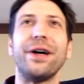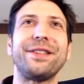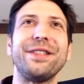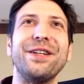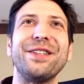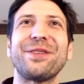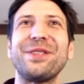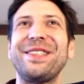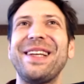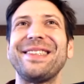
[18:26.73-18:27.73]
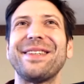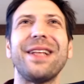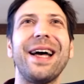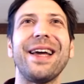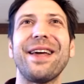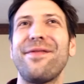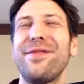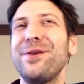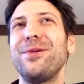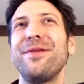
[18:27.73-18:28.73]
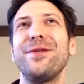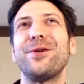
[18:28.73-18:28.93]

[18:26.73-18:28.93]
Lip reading: It's it's one of those things of like if you